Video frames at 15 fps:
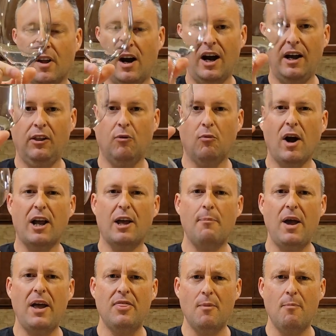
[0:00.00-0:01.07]
Highly
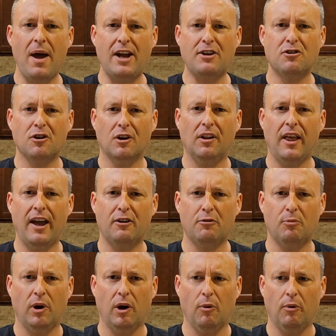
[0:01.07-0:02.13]
recommend to match your
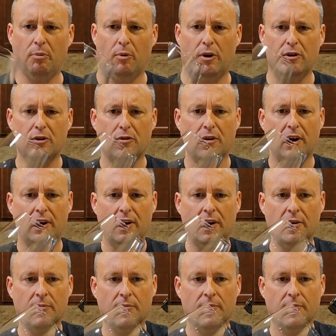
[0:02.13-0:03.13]
glassware with what you're drinking.